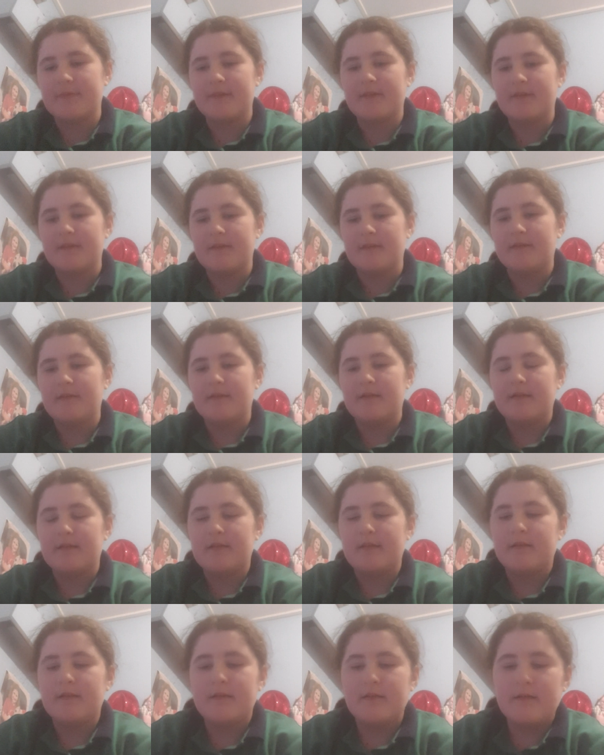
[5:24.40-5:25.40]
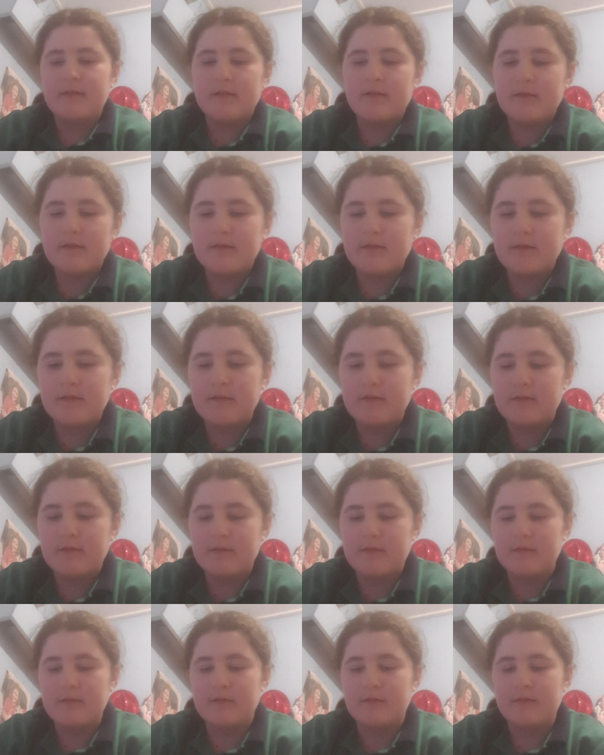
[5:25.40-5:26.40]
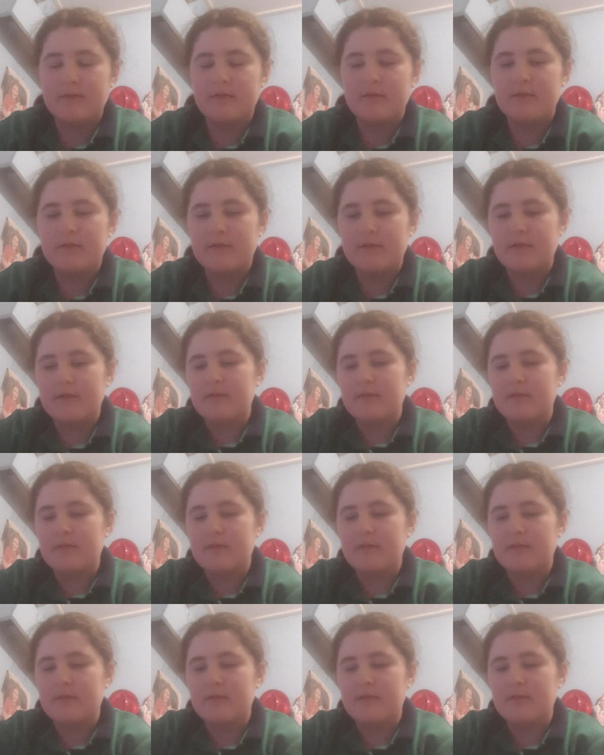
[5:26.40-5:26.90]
[no speech]